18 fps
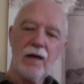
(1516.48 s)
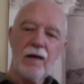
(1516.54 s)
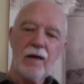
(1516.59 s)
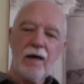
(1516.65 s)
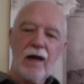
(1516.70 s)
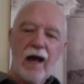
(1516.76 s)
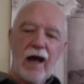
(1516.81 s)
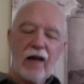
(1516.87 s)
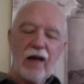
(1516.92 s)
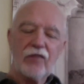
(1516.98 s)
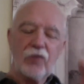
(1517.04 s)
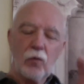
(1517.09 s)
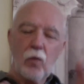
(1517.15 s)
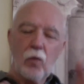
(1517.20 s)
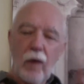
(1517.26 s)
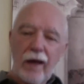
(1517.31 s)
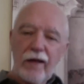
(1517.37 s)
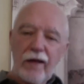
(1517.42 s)
as a
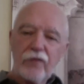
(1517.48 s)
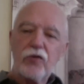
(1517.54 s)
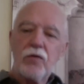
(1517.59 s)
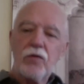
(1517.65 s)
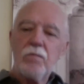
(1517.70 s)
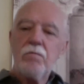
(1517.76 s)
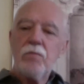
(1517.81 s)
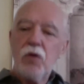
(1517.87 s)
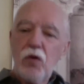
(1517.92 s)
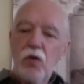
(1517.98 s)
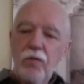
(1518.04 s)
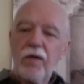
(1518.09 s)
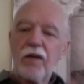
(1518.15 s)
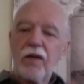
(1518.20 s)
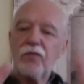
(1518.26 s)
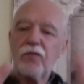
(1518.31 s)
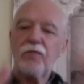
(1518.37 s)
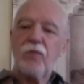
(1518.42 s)
way to move
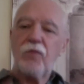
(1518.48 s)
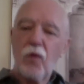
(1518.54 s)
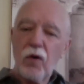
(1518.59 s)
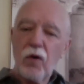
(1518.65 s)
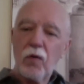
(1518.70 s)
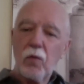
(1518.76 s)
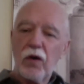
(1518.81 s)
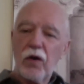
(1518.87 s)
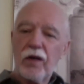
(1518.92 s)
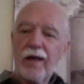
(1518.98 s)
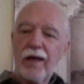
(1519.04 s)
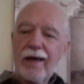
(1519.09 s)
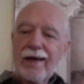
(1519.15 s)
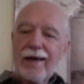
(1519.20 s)
us forward